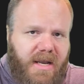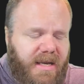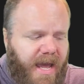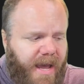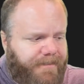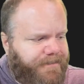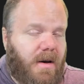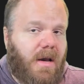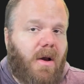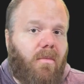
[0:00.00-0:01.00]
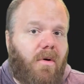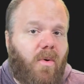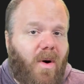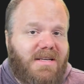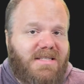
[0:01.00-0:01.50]
to get. We
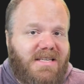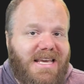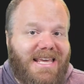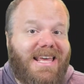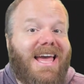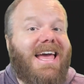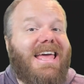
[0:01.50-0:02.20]
want to see